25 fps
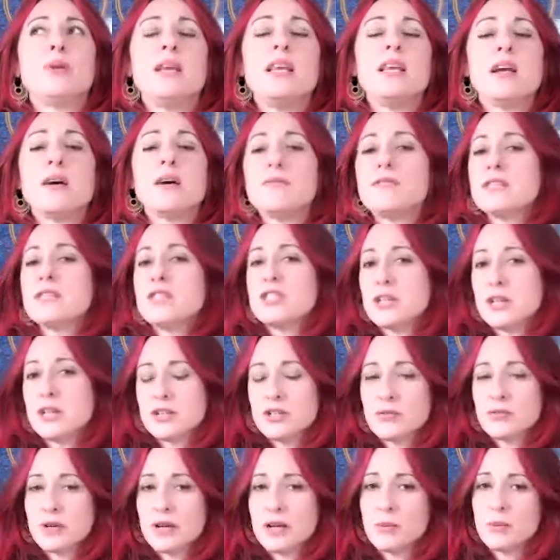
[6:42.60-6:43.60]
we love to
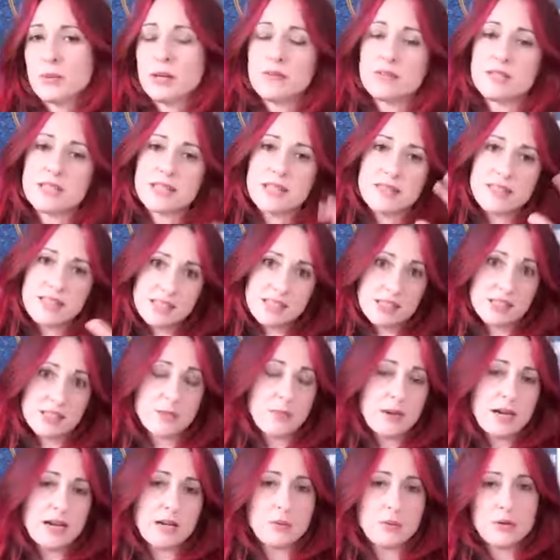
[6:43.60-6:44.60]
judge, right? We love to say this is the
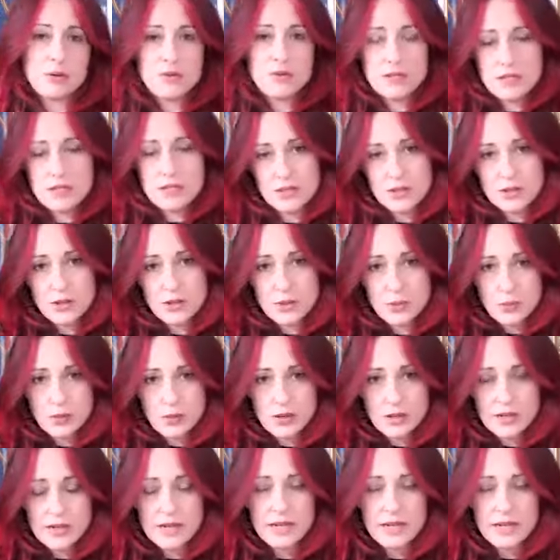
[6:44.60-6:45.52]
bad one, this is the good one.